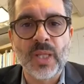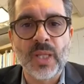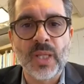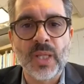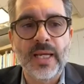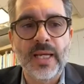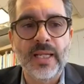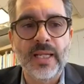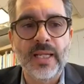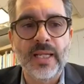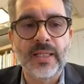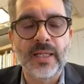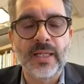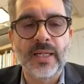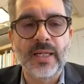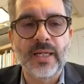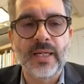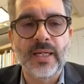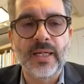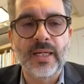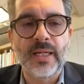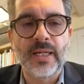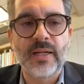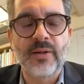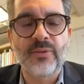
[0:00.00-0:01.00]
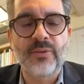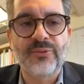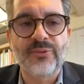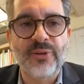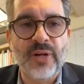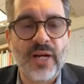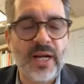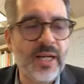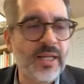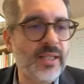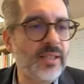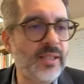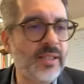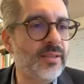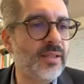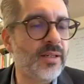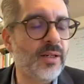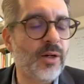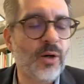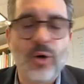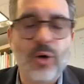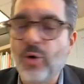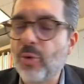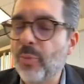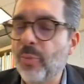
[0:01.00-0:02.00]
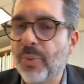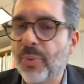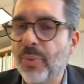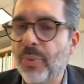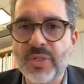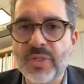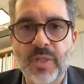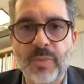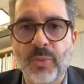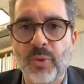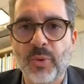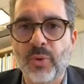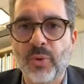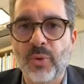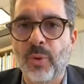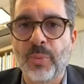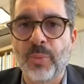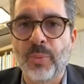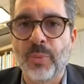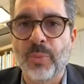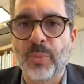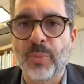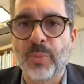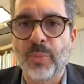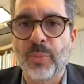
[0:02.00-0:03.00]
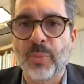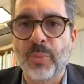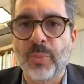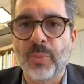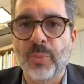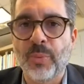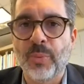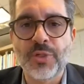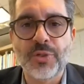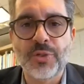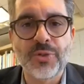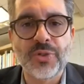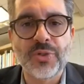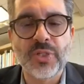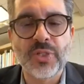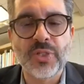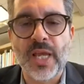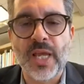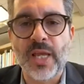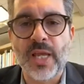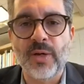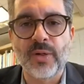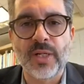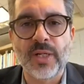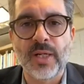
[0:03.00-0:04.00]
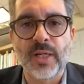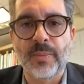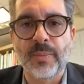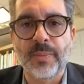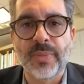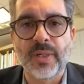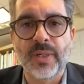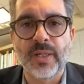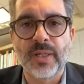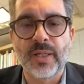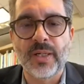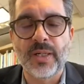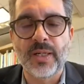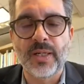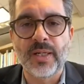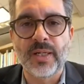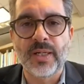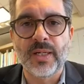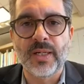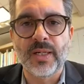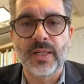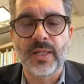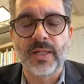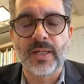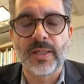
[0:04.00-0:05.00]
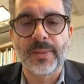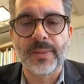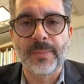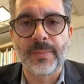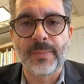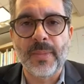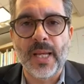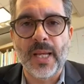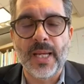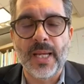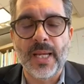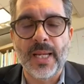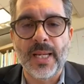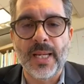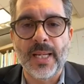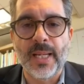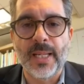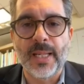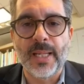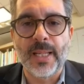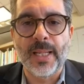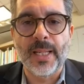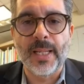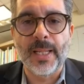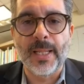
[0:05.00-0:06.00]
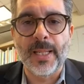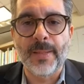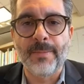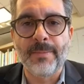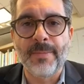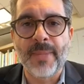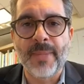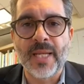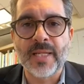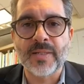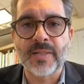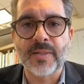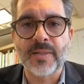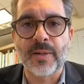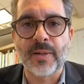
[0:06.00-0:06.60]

and uh, find uh, all possible opportunities to scale up uh, uh, mental